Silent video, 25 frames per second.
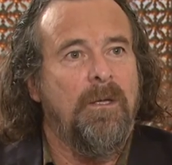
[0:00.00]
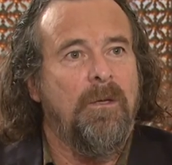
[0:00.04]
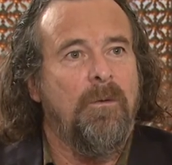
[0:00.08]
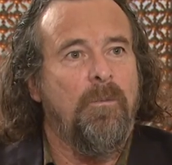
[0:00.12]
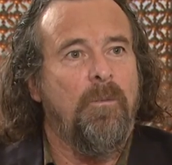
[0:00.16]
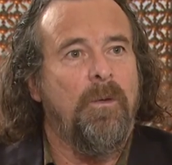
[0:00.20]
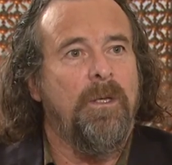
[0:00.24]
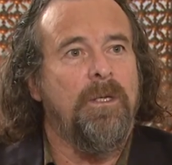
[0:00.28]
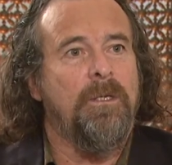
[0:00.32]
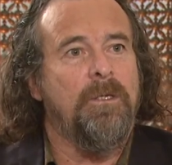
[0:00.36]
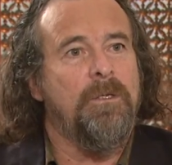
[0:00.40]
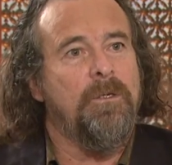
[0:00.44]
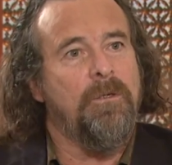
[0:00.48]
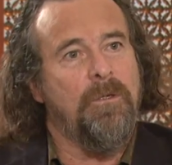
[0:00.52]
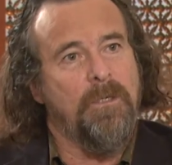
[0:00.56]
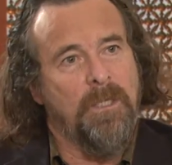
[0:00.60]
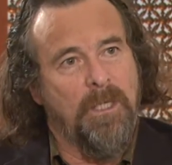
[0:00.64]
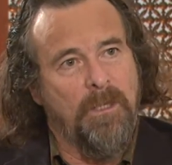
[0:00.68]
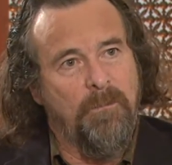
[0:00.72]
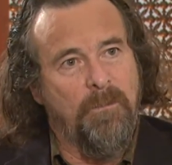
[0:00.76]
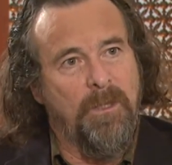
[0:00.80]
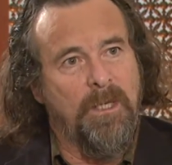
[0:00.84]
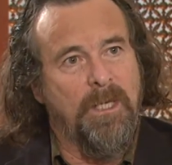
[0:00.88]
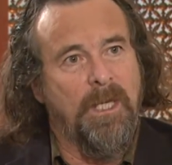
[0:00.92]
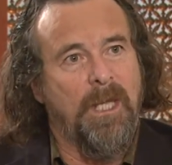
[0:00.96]
when Turkey
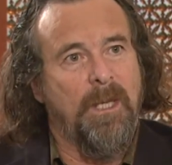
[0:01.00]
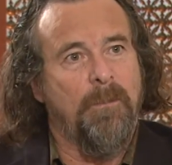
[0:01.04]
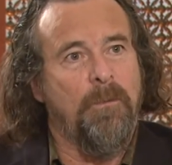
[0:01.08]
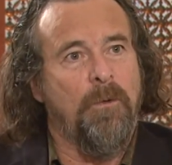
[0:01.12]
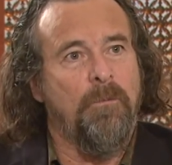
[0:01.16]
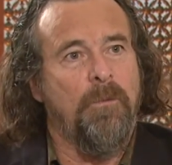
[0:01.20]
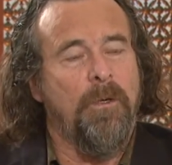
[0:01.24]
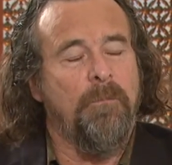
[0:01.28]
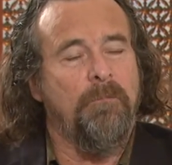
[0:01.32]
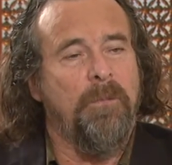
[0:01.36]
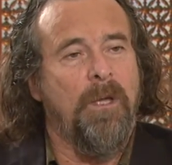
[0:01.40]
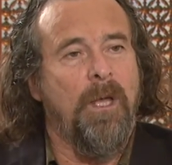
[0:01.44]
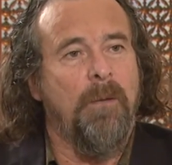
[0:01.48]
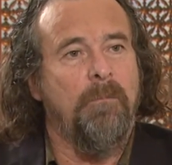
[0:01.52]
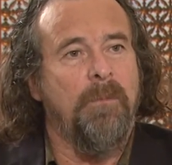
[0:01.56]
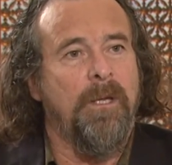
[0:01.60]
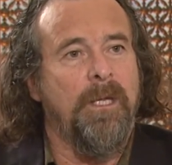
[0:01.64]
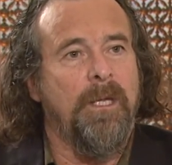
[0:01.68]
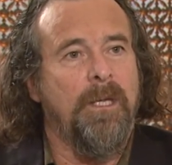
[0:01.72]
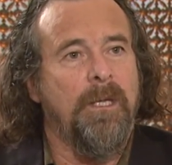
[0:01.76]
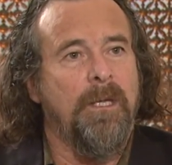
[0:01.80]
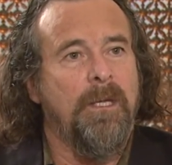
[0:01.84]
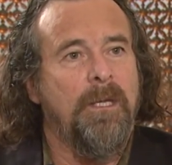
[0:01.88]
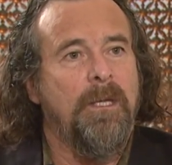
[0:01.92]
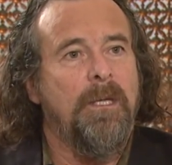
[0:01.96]
became a
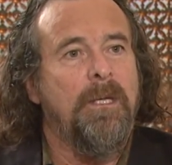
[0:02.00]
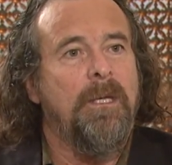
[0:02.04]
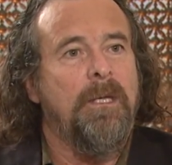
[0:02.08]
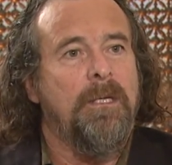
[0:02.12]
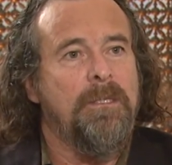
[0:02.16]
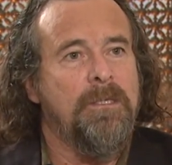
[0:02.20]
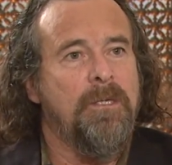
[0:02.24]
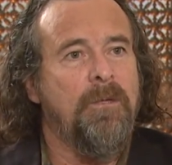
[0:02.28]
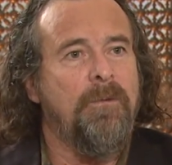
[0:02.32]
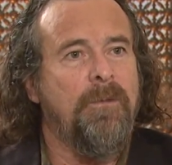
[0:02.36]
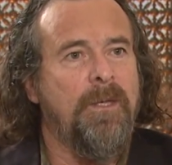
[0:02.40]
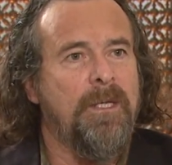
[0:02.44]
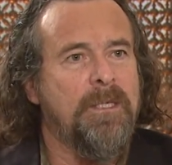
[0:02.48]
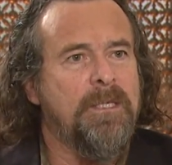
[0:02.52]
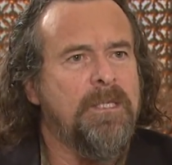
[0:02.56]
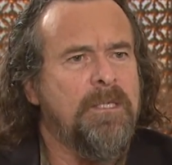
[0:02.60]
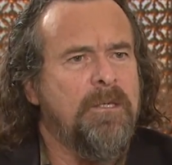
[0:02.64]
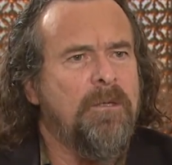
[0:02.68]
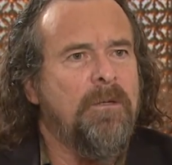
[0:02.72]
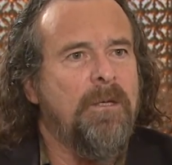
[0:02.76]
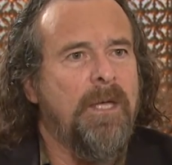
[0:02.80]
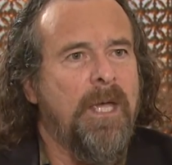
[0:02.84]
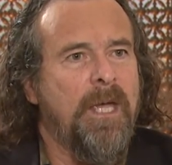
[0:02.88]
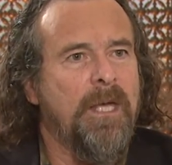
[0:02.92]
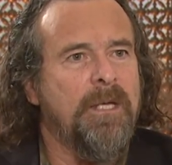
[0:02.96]
republic. Yeah. So they still
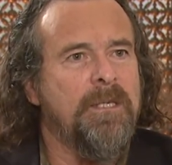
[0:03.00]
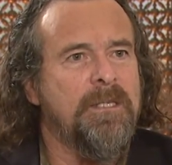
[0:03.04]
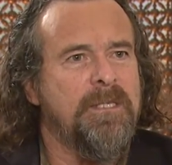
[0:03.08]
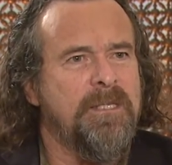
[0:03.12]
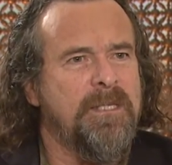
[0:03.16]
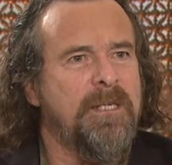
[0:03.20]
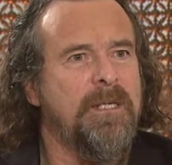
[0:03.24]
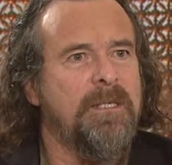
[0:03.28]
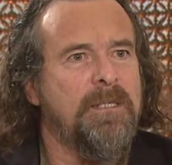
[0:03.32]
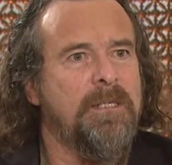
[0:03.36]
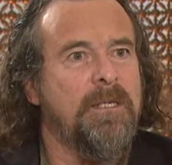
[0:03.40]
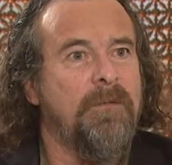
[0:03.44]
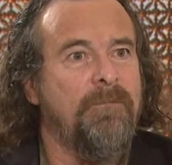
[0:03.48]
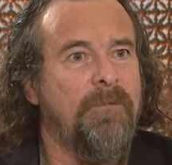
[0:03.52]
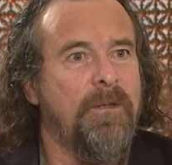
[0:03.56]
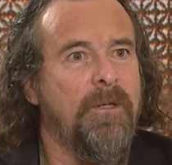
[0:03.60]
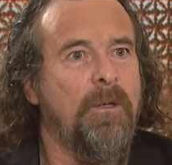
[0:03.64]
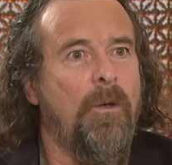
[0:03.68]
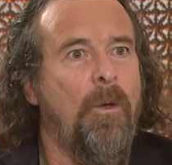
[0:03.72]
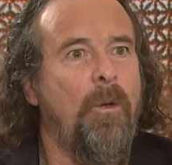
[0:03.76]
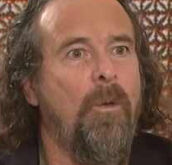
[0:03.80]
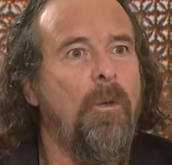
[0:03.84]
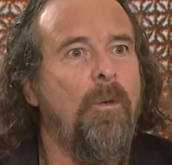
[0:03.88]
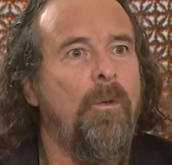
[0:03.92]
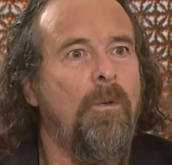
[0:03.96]
had a sense of the
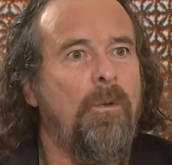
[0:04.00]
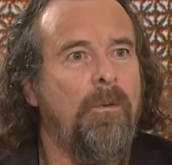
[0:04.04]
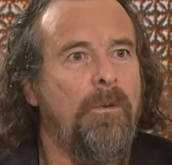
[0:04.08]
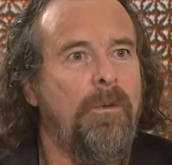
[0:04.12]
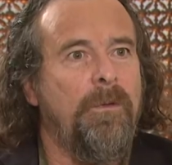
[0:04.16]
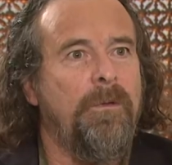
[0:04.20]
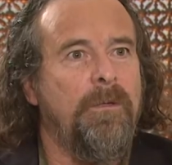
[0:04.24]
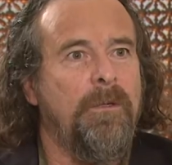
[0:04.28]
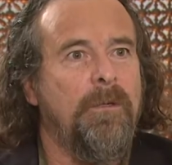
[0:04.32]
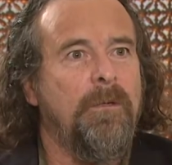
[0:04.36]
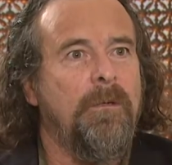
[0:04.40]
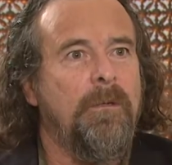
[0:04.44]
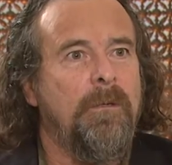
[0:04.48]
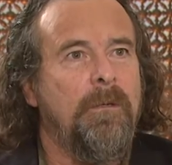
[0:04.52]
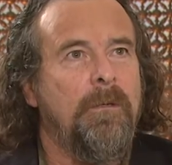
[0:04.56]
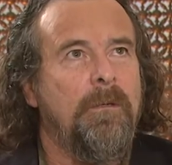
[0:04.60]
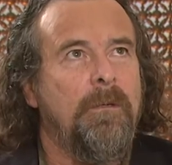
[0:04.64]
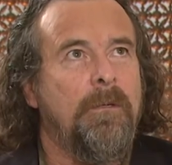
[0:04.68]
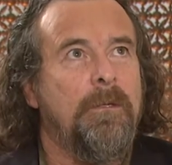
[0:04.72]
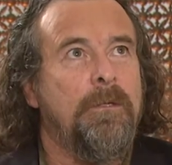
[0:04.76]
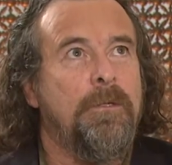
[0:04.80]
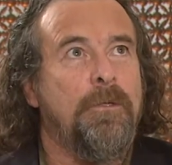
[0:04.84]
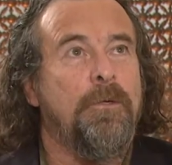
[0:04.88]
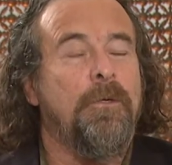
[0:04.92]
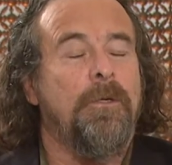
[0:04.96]
old
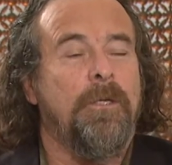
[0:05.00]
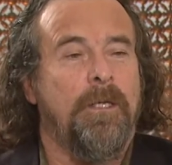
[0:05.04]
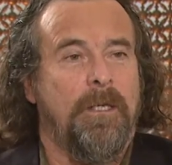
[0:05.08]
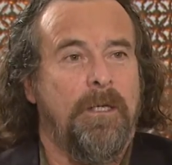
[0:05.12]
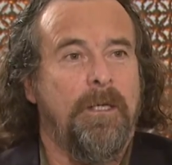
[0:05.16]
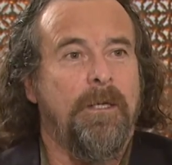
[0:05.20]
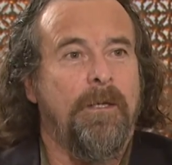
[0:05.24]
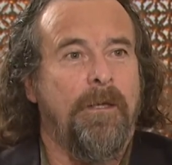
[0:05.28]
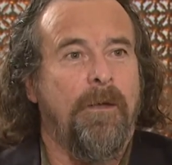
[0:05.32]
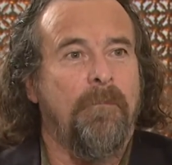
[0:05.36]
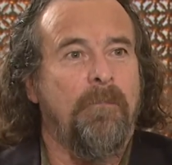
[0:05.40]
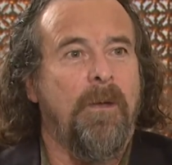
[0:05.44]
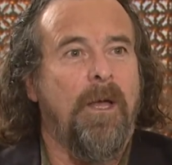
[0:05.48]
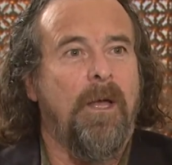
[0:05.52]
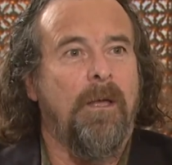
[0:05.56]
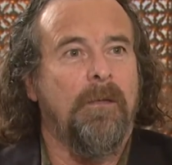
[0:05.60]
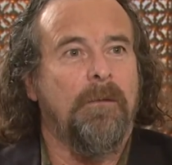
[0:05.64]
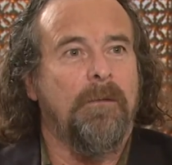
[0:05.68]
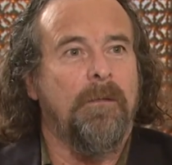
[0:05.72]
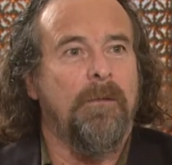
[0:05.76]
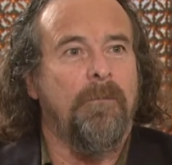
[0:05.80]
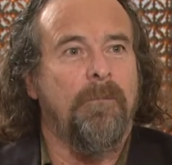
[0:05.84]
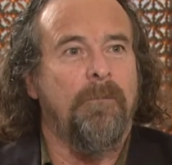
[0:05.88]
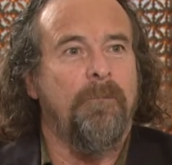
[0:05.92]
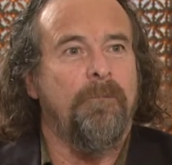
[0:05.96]
Turkey about
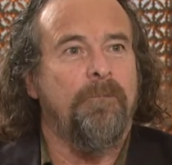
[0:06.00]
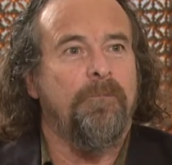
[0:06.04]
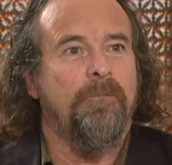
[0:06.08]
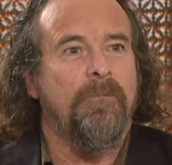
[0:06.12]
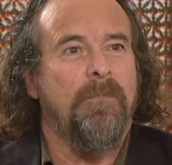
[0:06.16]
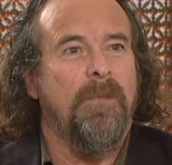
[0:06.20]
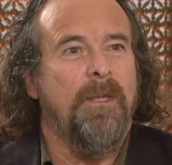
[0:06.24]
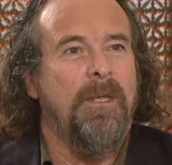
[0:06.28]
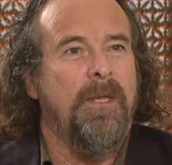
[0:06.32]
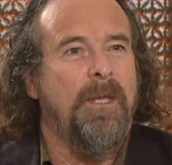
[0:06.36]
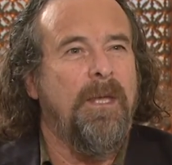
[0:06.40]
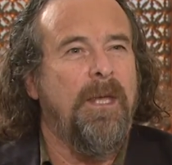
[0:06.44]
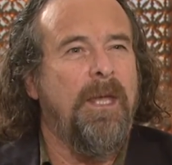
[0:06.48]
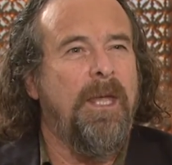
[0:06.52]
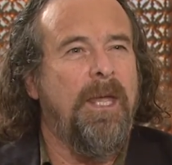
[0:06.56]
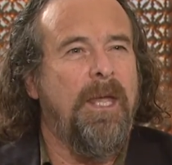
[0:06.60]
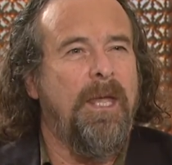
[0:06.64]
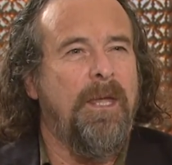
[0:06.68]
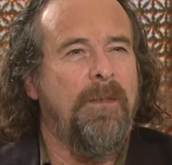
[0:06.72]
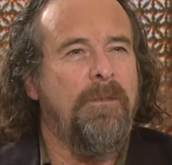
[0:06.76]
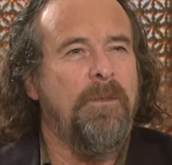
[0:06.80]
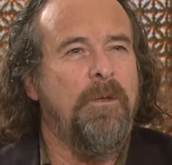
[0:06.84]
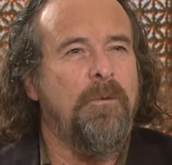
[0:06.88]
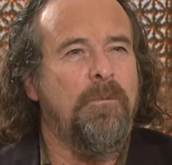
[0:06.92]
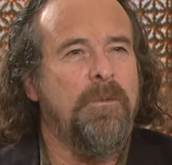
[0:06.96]
them.
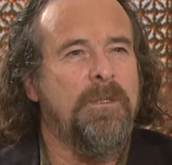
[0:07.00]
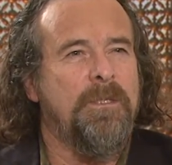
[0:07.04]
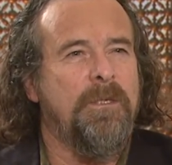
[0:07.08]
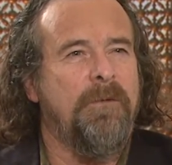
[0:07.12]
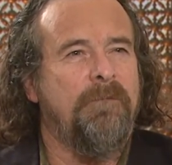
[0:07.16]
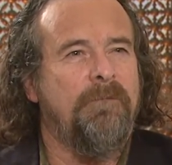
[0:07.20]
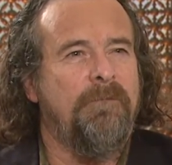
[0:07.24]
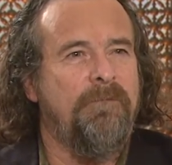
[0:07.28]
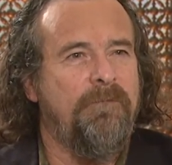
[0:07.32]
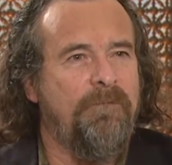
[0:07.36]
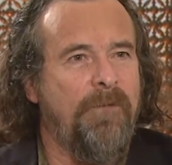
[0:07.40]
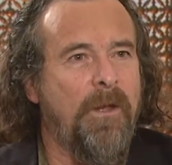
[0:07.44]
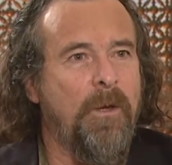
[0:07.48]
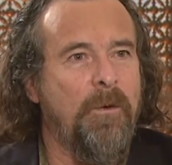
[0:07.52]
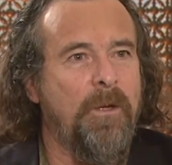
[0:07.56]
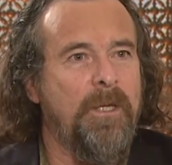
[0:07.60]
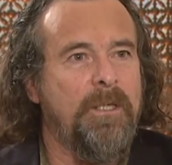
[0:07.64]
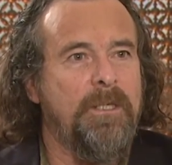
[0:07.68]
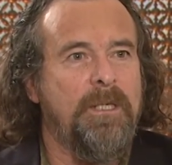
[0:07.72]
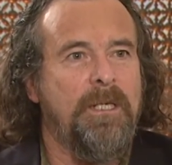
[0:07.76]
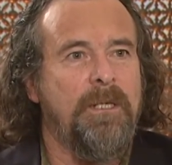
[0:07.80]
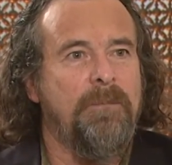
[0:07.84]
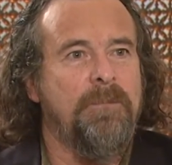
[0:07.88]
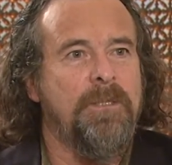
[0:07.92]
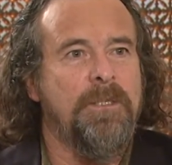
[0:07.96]
And there was a very deep